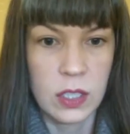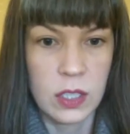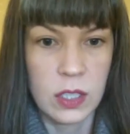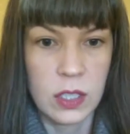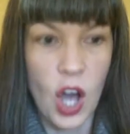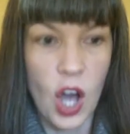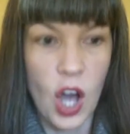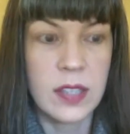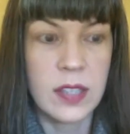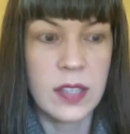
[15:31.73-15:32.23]

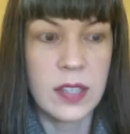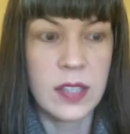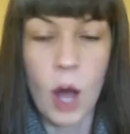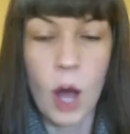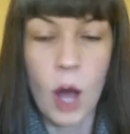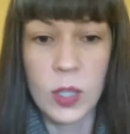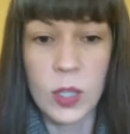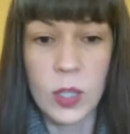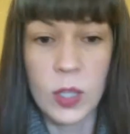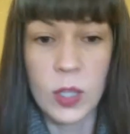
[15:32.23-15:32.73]
Const,
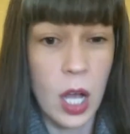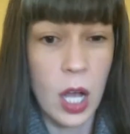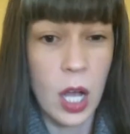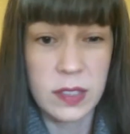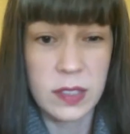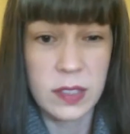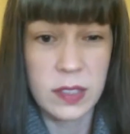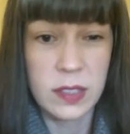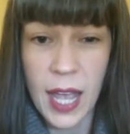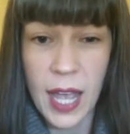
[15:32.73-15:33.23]
almost
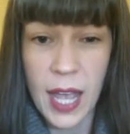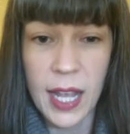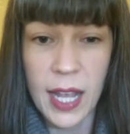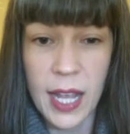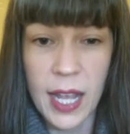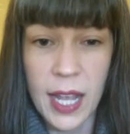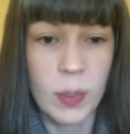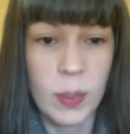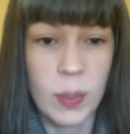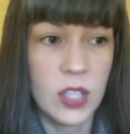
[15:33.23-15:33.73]
constant headache,
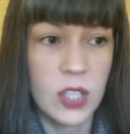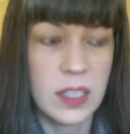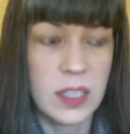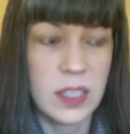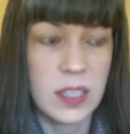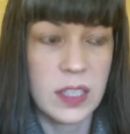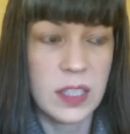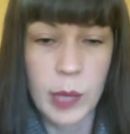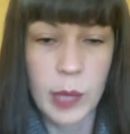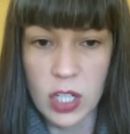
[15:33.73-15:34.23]
almost
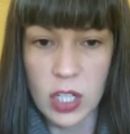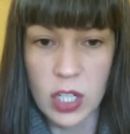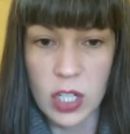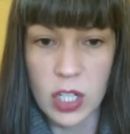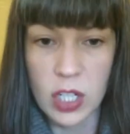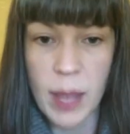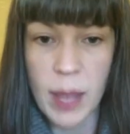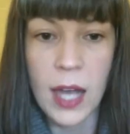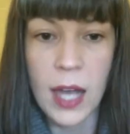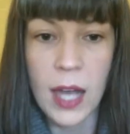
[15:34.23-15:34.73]
constant pressure in
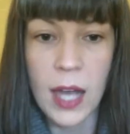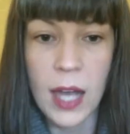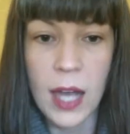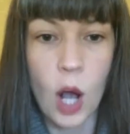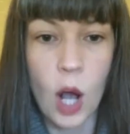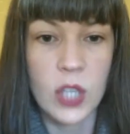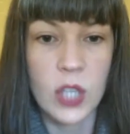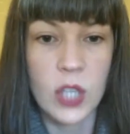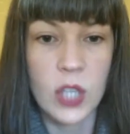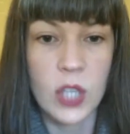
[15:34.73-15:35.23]
my head,
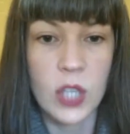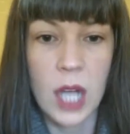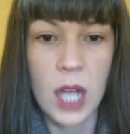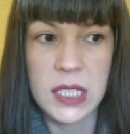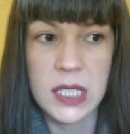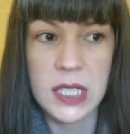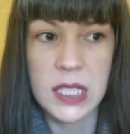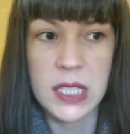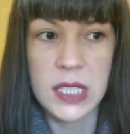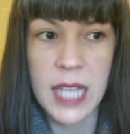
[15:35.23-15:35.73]
almost
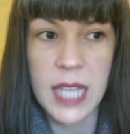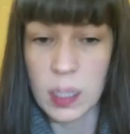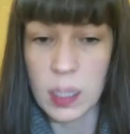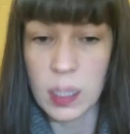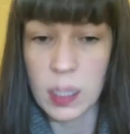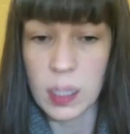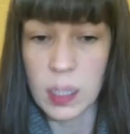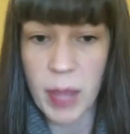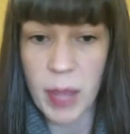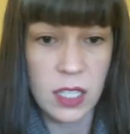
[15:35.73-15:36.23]
constant
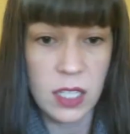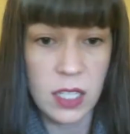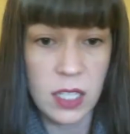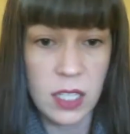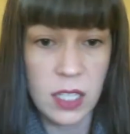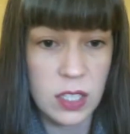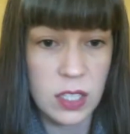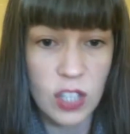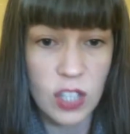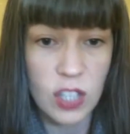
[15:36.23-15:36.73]
tendon pain and
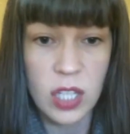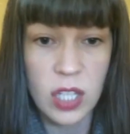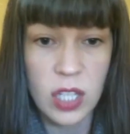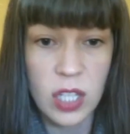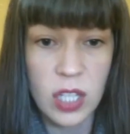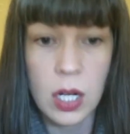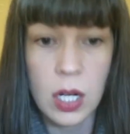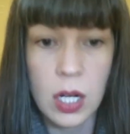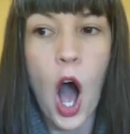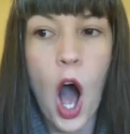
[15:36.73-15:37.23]

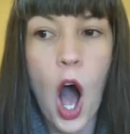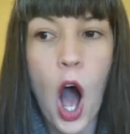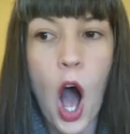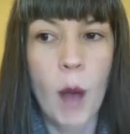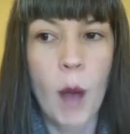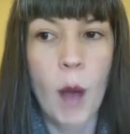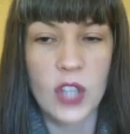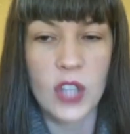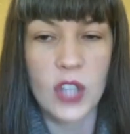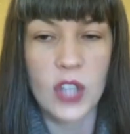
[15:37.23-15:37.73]
dysfunction,
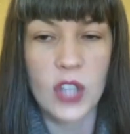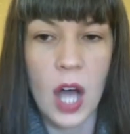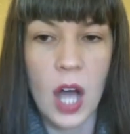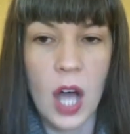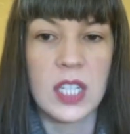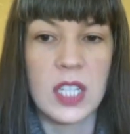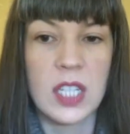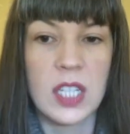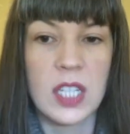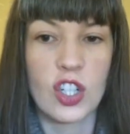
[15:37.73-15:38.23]
almost
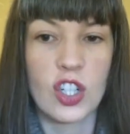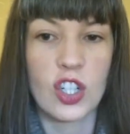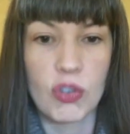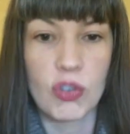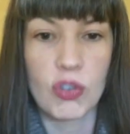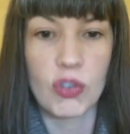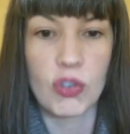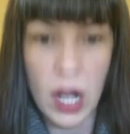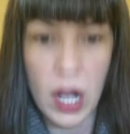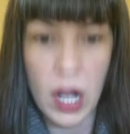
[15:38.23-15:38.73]
constant
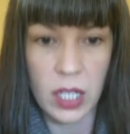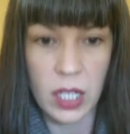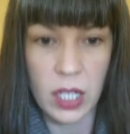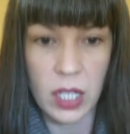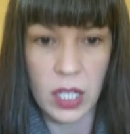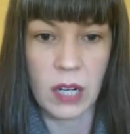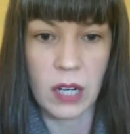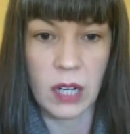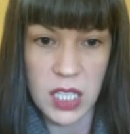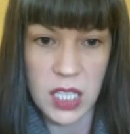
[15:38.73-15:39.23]

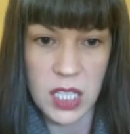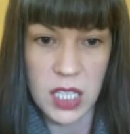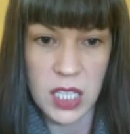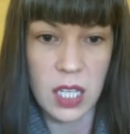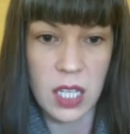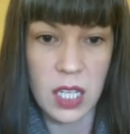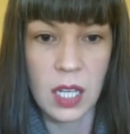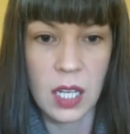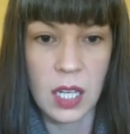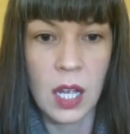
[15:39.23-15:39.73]
crushing
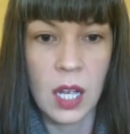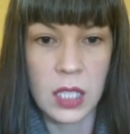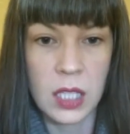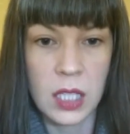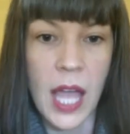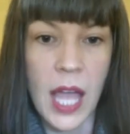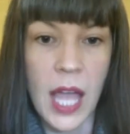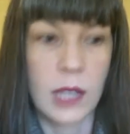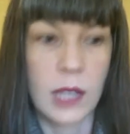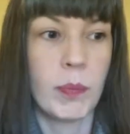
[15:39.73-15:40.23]
fatigue,
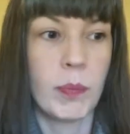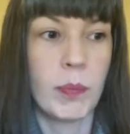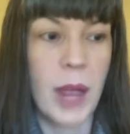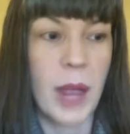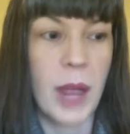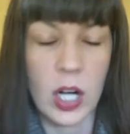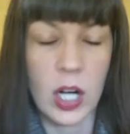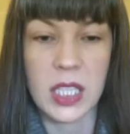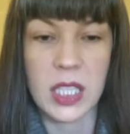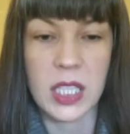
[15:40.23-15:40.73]
like
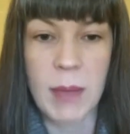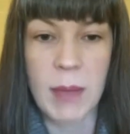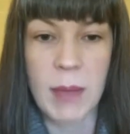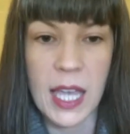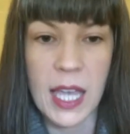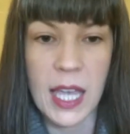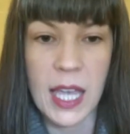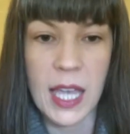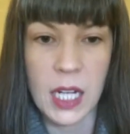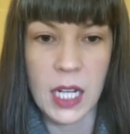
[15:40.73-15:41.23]
barely
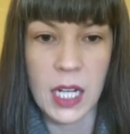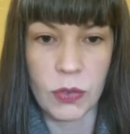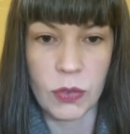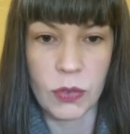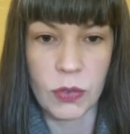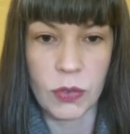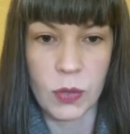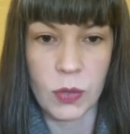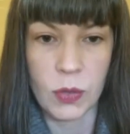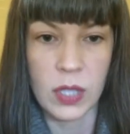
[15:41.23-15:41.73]
making it
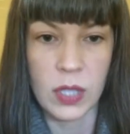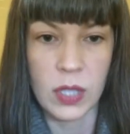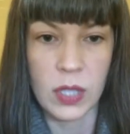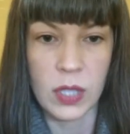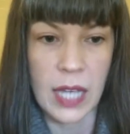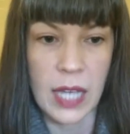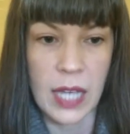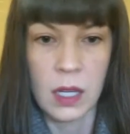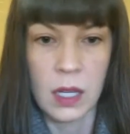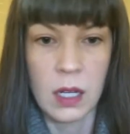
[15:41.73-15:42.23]
through,
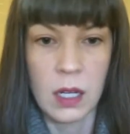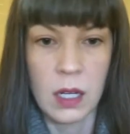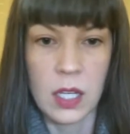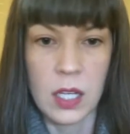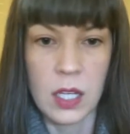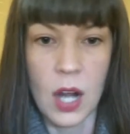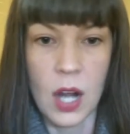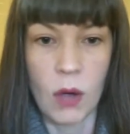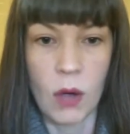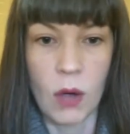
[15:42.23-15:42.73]
like,
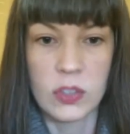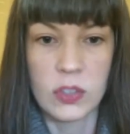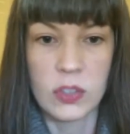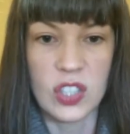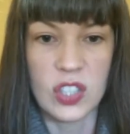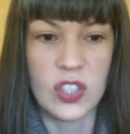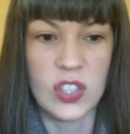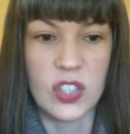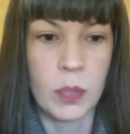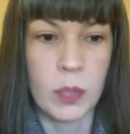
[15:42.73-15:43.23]
you know,
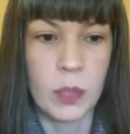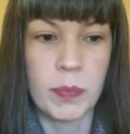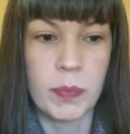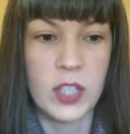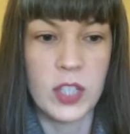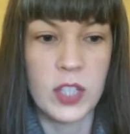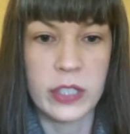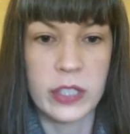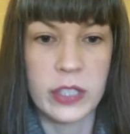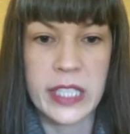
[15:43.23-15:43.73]
just your,
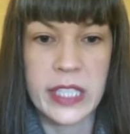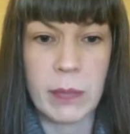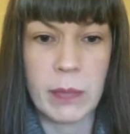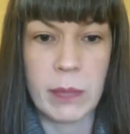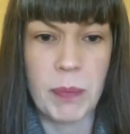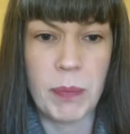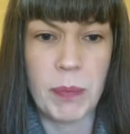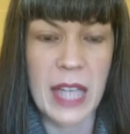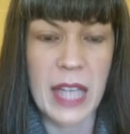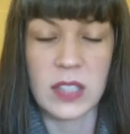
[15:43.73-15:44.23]
your d
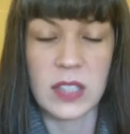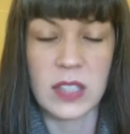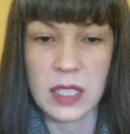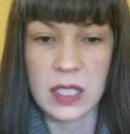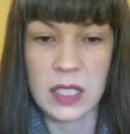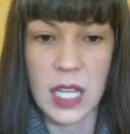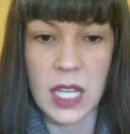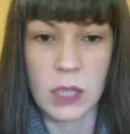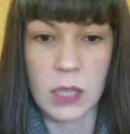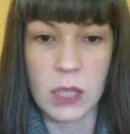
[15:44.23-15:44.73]

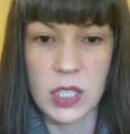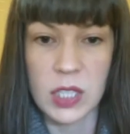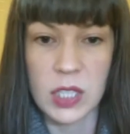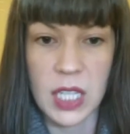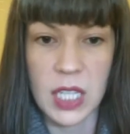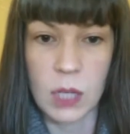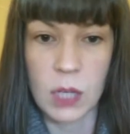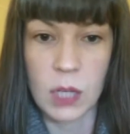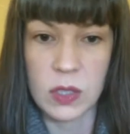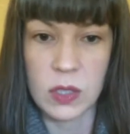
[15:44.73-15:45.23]
basic daily
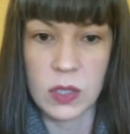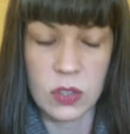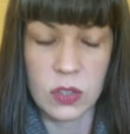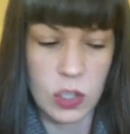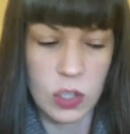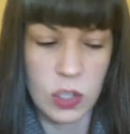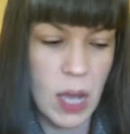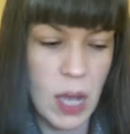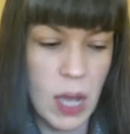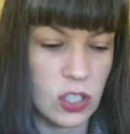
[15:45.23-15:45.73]
routine was
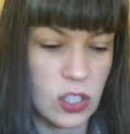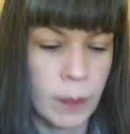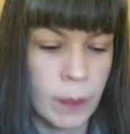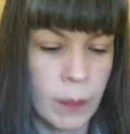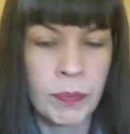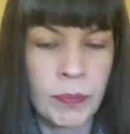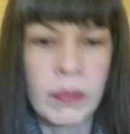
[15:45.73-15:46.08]
too much.